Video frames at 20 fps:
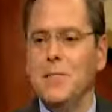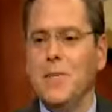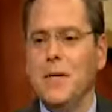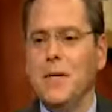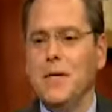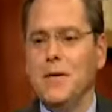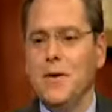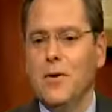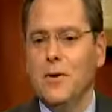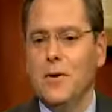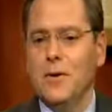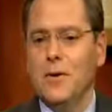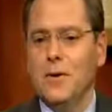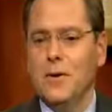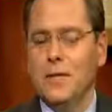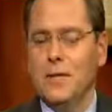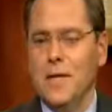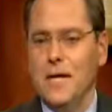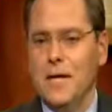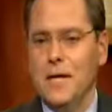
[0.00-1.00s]
a minute
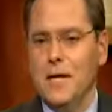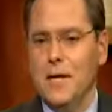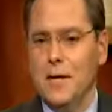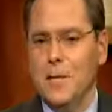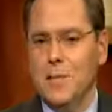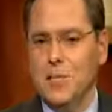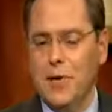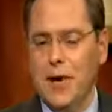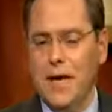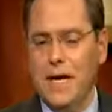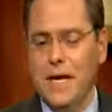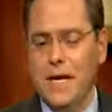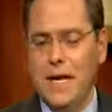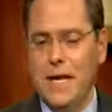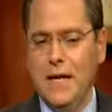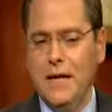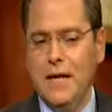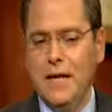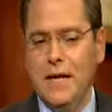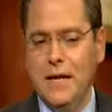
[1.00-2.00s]
on the idea of
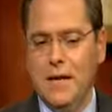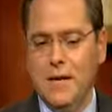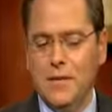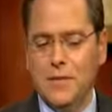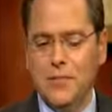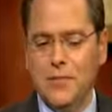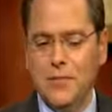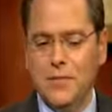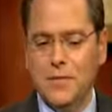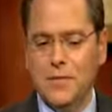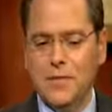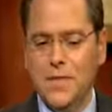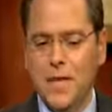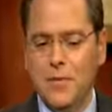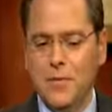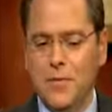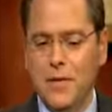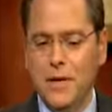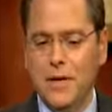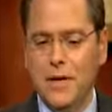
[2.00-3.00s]
branding from the
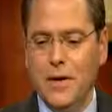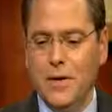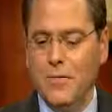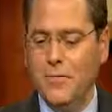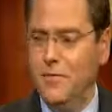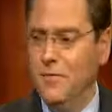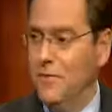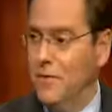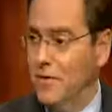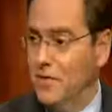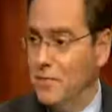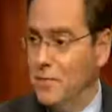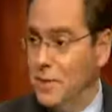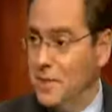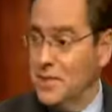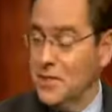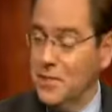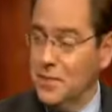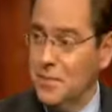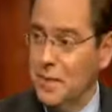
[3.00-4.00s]
standpoint of
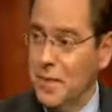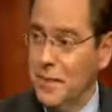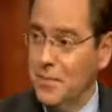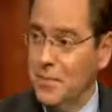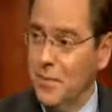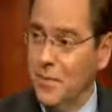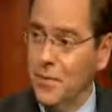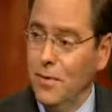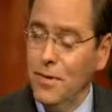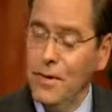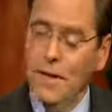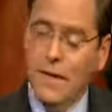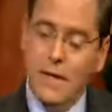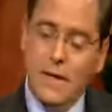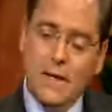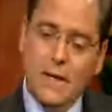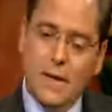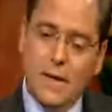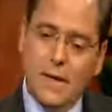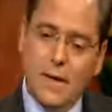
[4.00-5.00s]
business people,
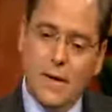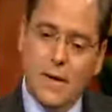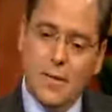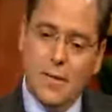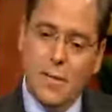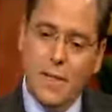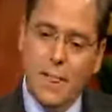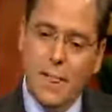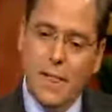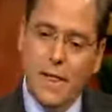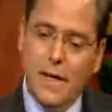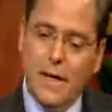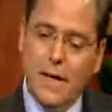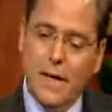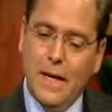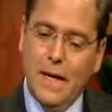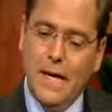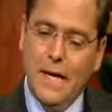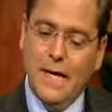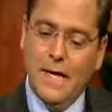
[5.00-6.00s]

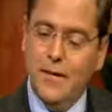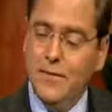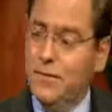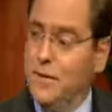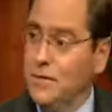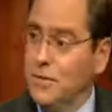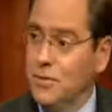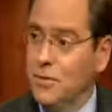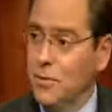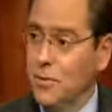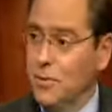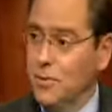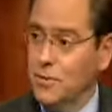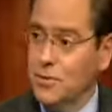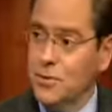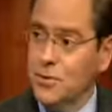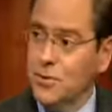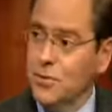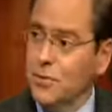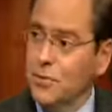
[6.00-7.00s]

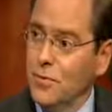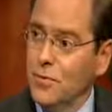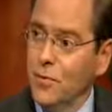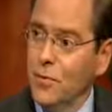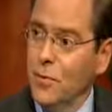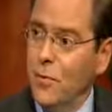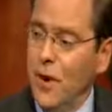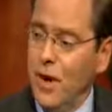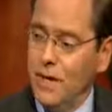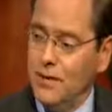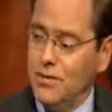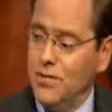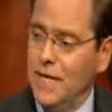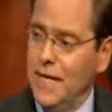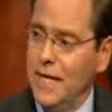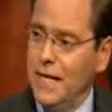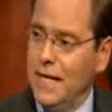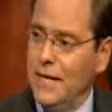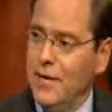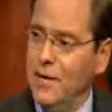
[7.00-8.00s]
individuals
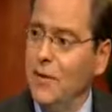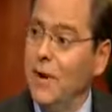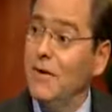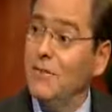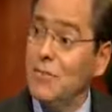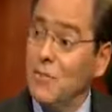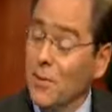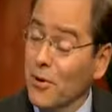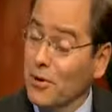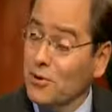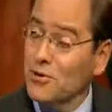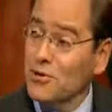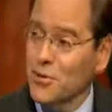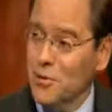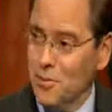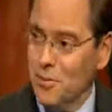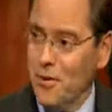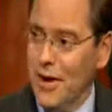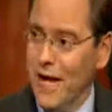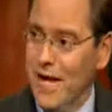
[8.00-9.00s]
watching who have a
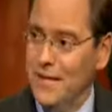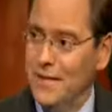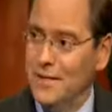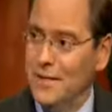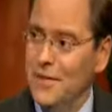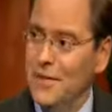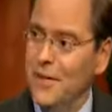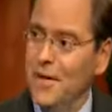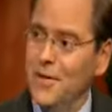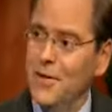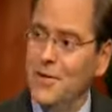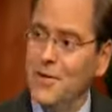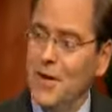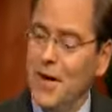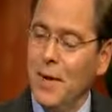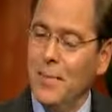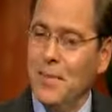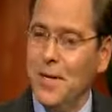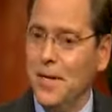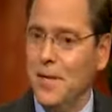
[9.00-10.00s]
personal brand. Your
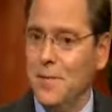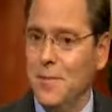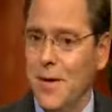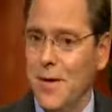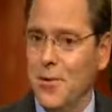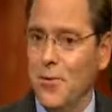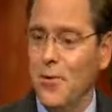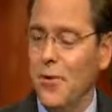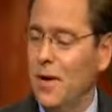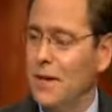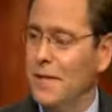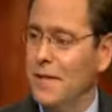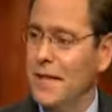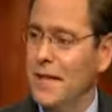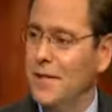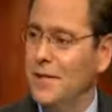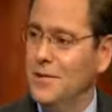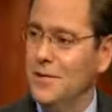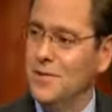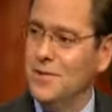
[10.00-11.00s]
company, no matter what it
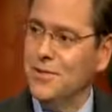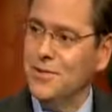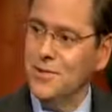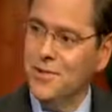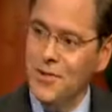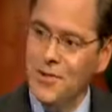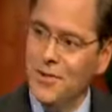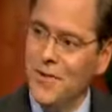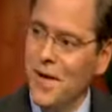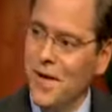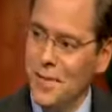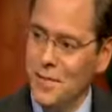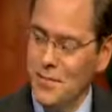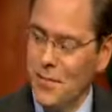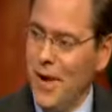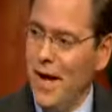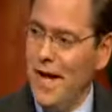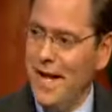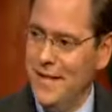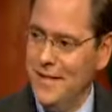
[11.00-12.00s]
is, you've got a
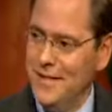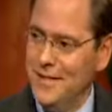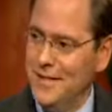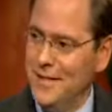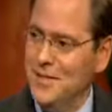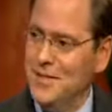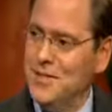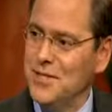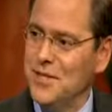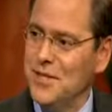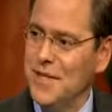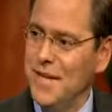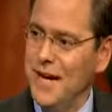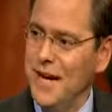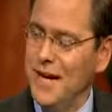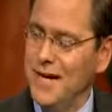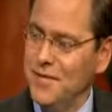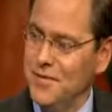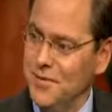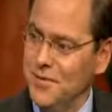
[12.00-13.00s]
brand, at least in the
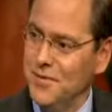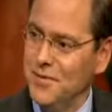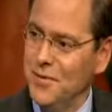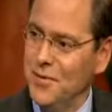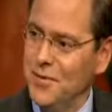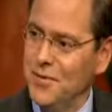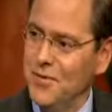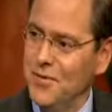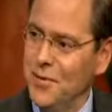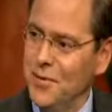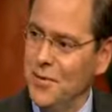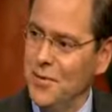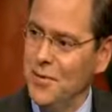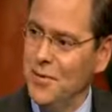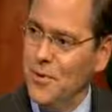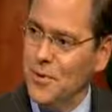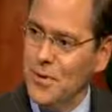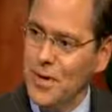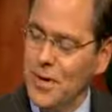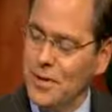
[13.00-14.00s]
eyes of
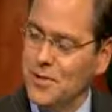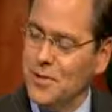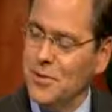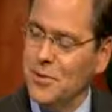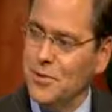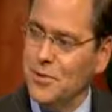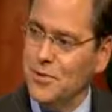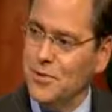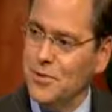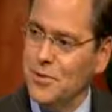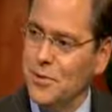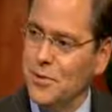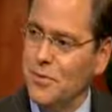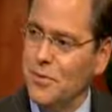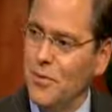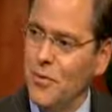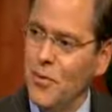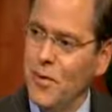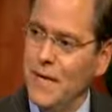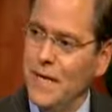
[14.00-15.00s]
your customers, your
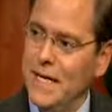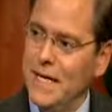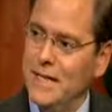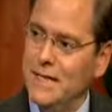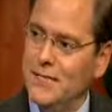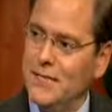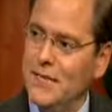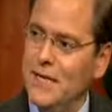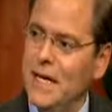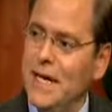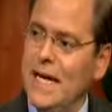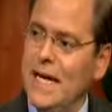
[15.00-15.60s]
employees.